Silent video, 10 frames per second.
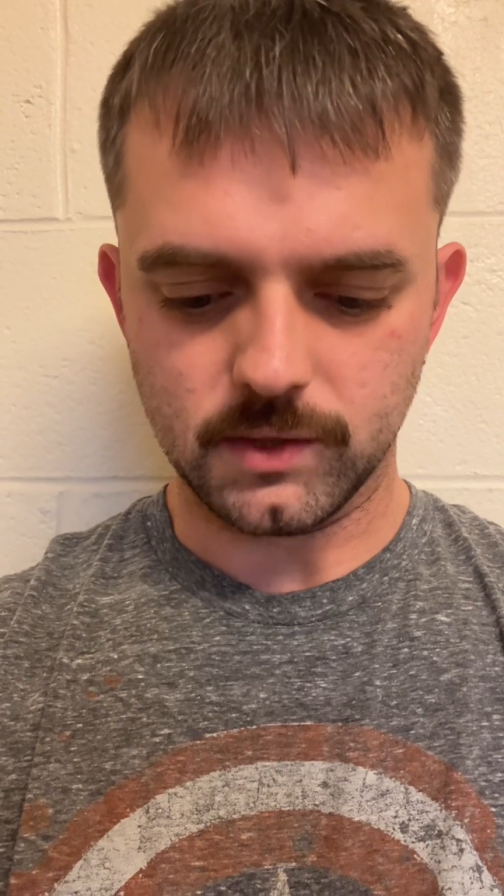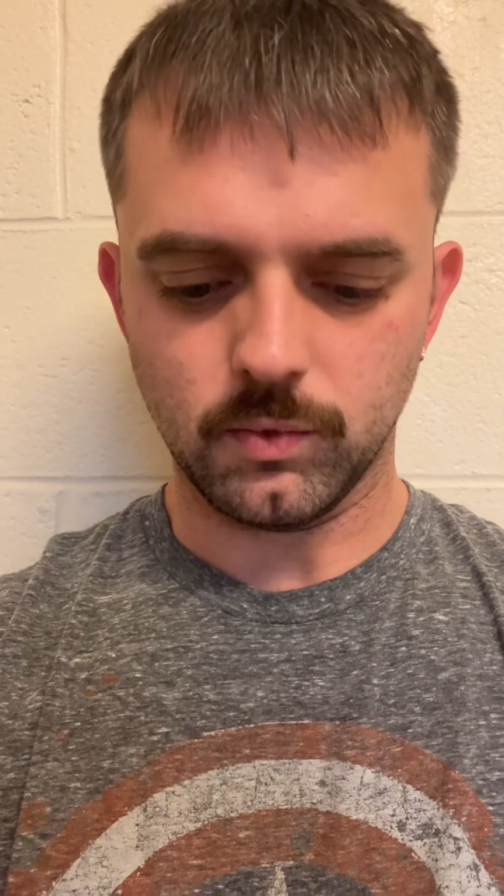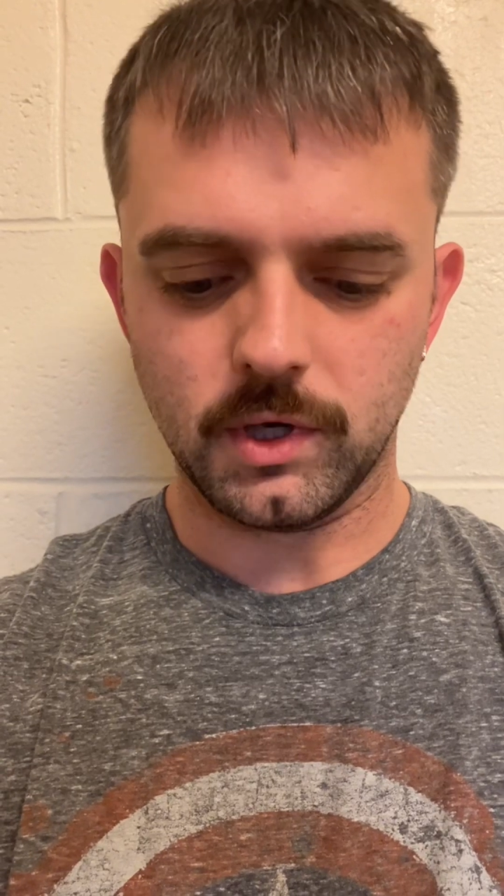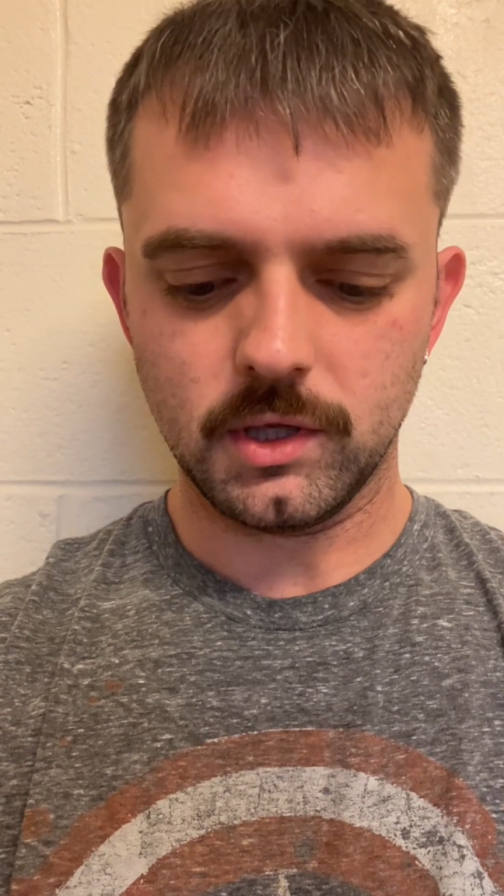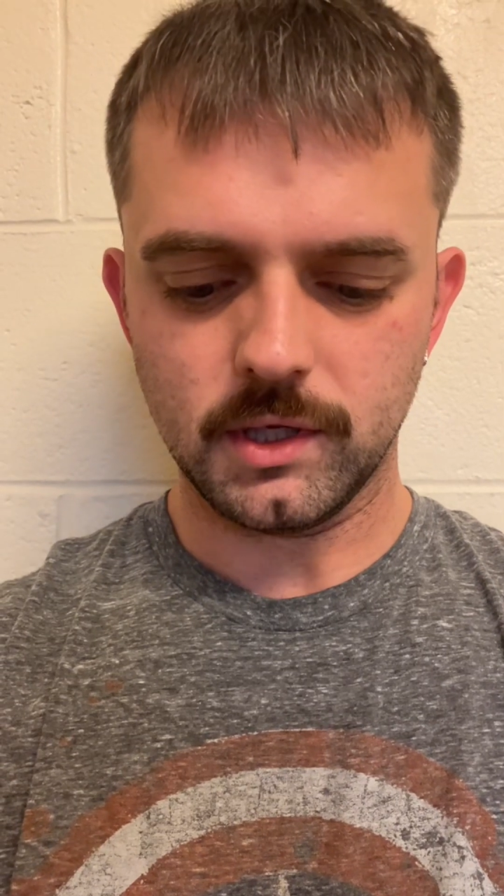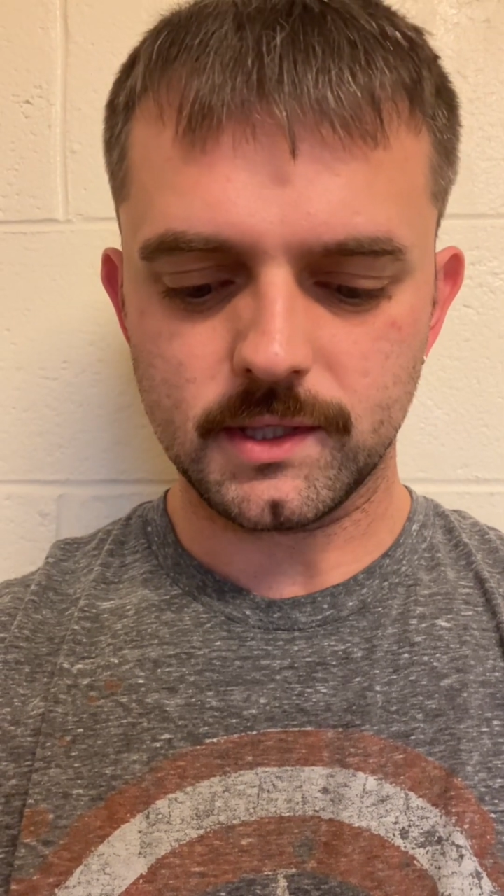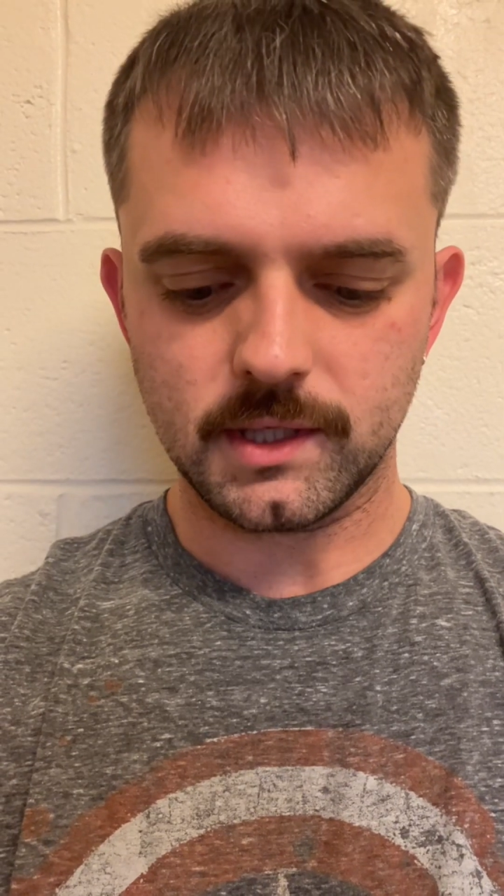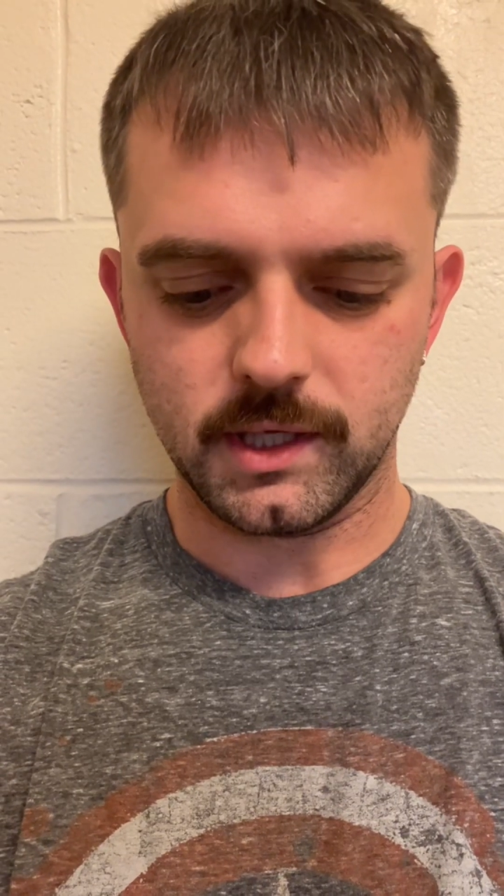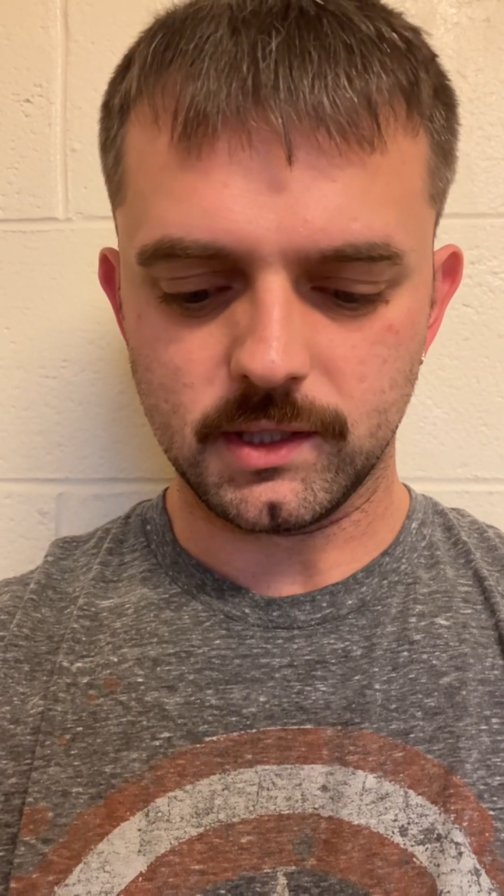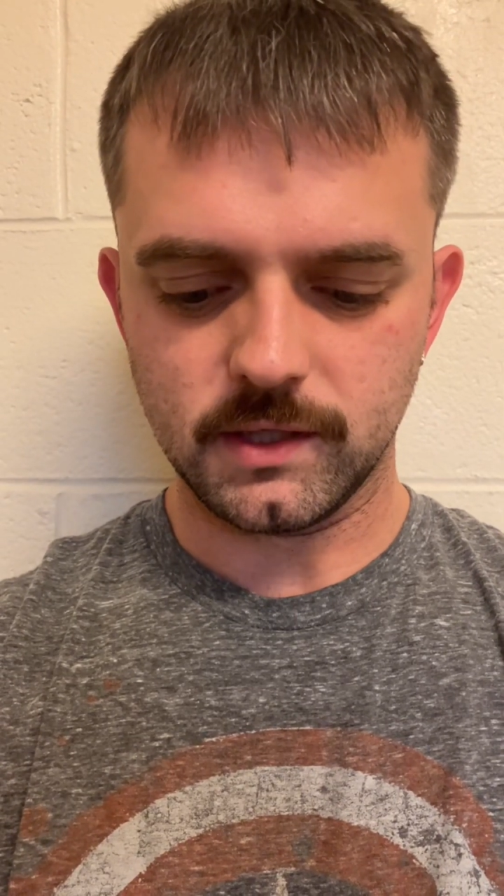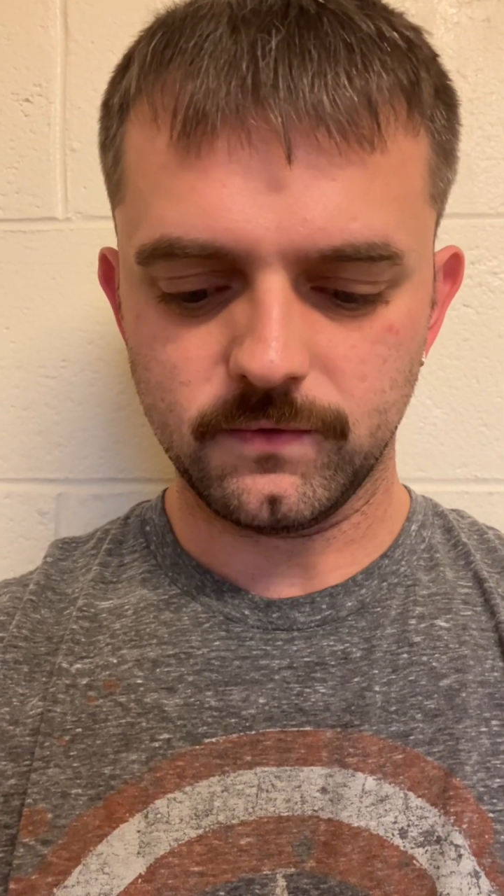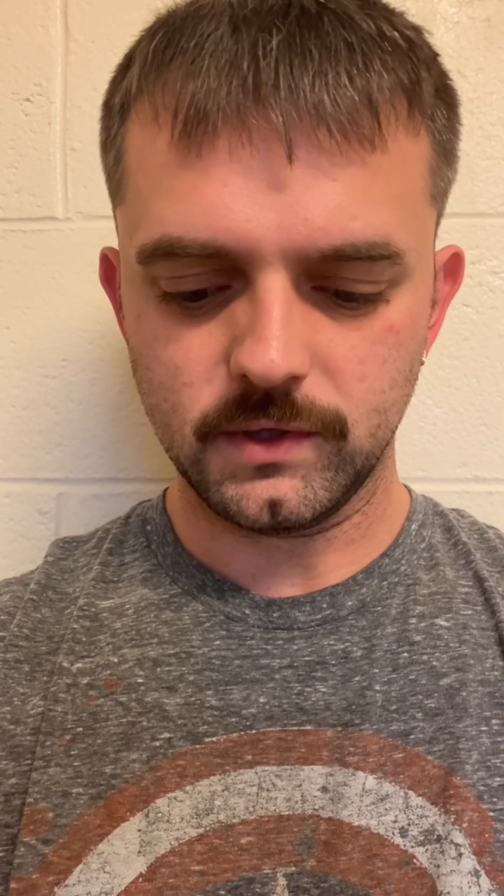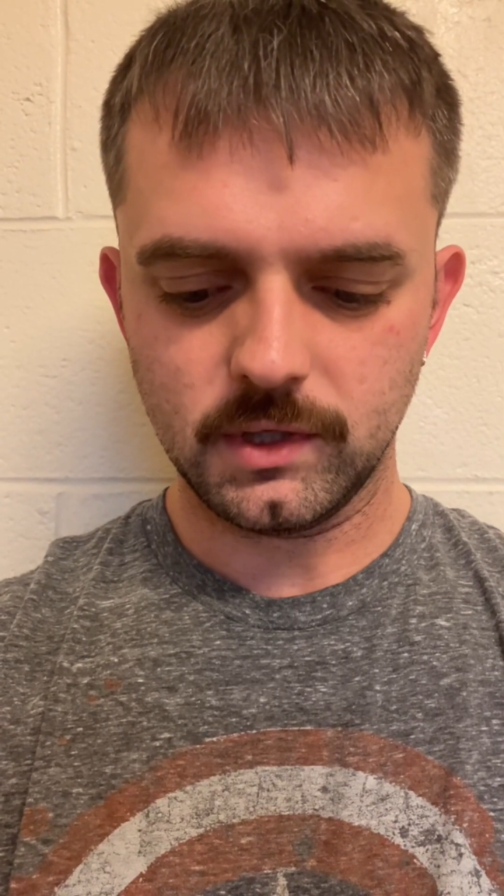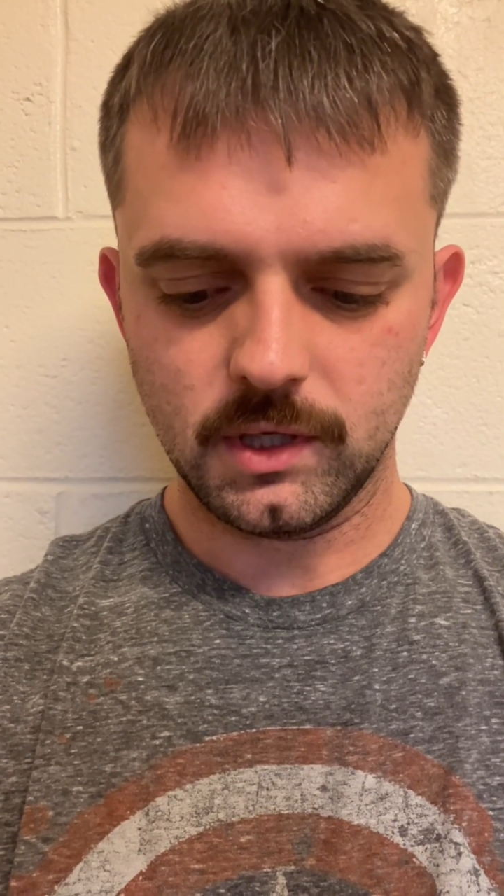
well as scientific